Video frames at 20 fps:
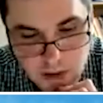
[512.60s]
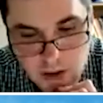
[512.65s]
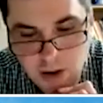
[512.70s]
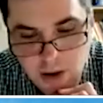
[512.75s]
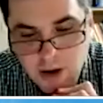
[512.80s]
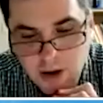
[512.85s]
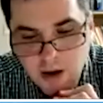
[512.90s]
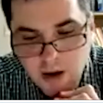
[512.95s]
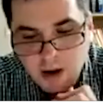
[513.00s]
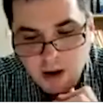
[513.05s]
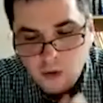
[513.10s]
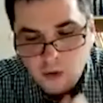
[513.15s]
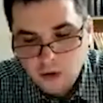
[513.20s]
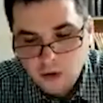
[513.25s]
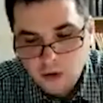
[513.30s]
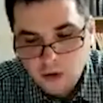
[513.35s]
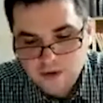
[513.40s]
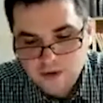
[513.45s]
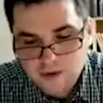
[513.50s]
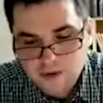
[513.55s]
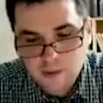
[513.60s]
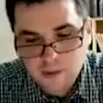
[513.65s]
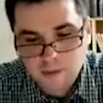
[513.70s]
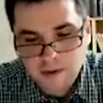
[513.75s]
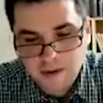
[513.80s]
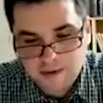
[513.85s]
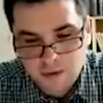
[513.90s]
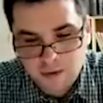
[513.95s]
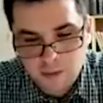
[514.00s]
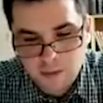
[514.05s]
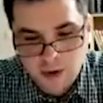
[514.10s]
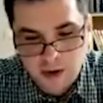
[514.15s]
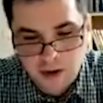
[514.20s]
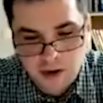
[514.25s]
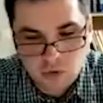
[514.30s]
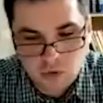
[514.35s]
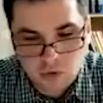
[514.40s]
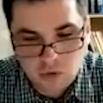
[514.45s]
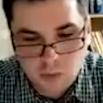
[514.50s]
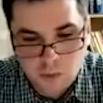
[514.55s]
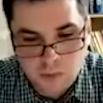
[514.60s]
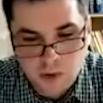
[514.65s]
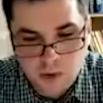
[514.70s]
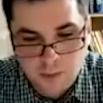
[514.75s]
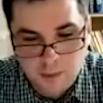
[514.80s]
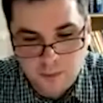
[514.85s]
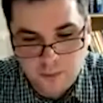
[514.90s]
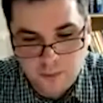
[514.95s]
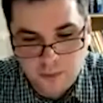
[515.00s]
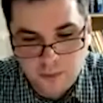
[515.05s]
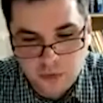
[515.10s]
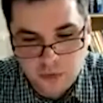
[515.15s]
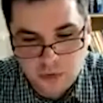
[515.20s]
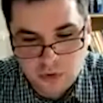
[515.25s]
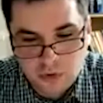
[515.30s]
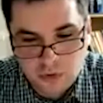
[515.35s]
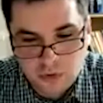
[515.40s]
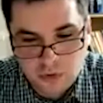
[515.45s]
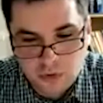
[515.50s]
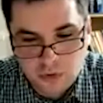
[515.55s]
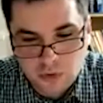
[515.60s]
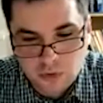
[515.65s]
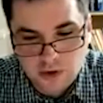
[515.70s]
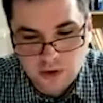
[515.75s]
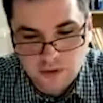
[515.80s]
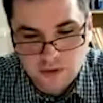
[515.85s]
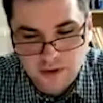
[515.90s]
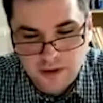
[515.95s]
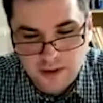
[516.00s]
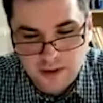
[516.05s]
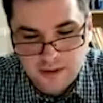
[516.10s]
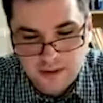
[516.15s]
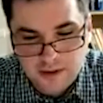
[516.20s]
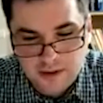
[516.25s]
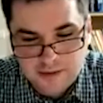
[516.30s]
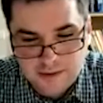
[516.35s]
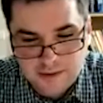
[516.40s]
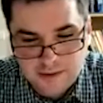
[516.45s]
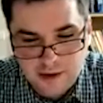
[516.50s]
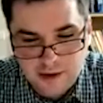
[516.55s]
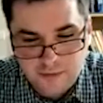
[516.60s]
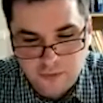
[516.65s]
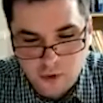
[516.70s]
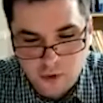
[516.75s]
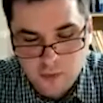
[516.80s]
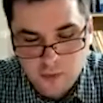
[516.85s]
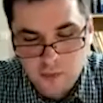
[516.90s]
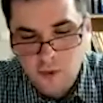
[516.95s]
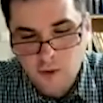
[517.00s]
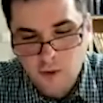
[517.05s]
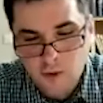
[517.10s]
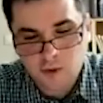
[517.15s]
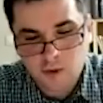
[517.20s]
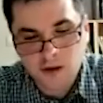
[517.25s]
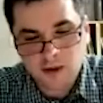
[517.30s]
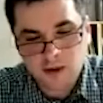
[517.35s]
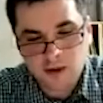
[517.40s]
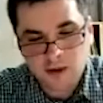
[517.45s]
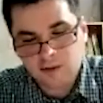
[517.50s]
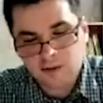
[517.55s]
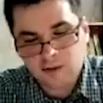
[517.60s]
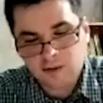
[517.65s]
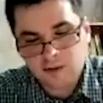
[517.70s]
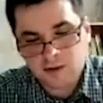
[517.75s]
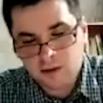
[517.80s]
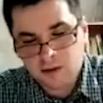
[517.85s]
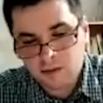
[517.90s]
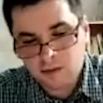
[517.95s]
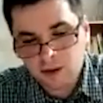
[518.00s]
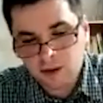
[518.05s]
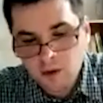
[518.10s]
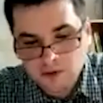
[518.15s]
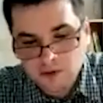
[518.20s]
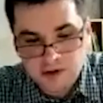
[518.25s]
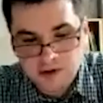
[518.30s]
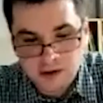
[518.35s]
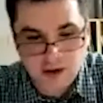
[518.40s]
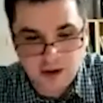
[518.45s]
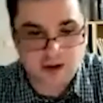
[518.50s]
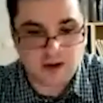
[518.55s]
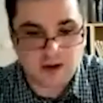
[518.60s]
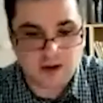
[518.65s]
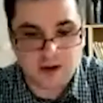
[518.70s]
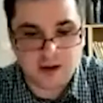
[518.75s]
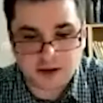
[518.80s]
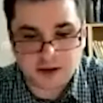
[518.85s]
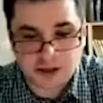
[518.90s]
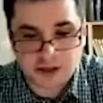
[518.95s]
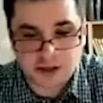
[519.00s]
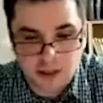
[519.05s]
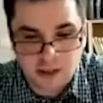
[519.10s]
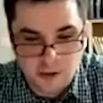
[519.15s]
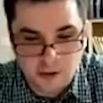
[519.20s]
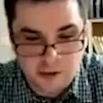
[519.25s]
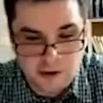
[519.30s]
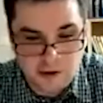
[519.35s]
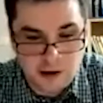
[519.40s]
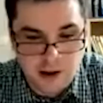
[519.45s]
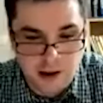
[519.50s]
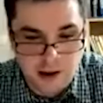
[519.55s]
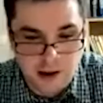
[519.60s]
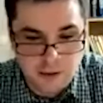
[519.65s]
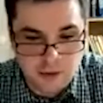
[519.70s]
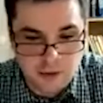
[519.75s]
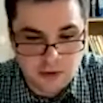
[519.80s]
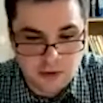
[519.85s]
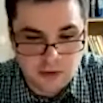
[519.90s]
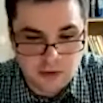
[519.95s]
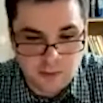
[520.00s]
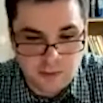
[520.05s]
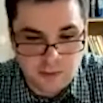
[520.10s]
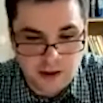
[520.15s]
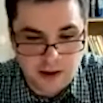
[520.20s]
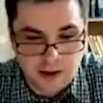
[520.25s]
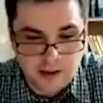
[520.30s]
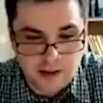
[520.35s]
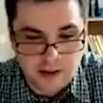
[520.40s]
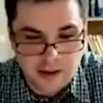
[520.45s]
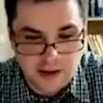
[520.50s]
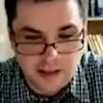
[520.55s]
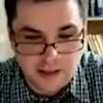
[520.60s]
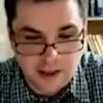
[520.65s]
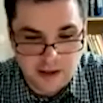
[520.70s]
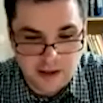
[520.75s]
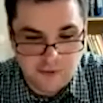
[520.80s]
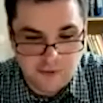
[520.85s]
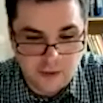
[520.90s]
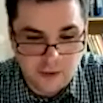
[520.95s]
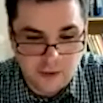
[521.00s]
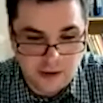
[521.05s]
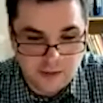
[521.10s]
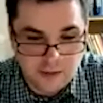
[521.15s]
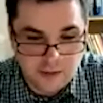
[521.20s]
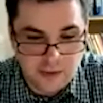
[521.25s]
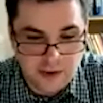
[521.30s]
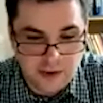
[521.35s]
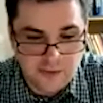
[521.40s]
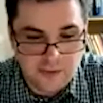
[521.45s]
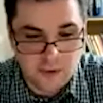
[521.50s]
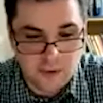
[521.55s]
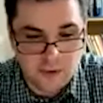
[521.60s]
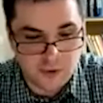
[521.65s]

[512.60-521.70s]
What is the best way to defend the c4 pawn? Because generally, I want to play knight a4 and b4.